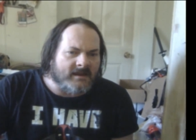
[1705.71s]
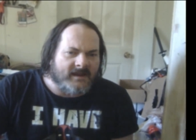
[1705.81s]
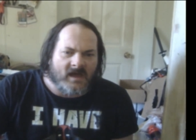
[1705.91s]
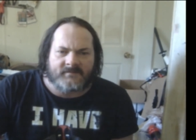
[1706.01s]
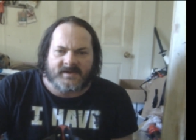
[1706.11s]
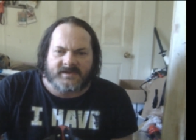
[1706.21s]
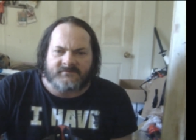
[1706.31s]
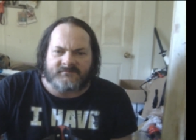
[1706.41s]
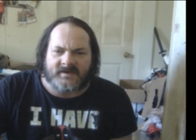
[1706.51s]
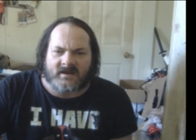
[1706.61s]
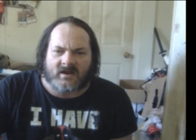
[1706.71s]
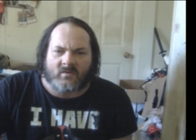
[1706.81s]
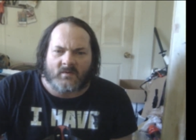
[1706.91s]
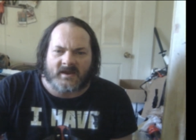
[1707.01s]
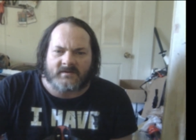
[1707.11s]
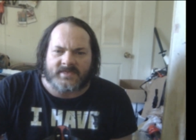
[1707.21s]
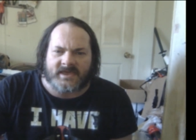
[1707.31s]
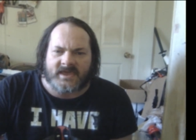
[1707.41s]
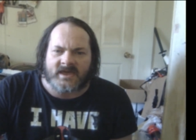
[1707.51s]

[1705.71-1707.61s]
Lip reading: Now, if I can figure out where the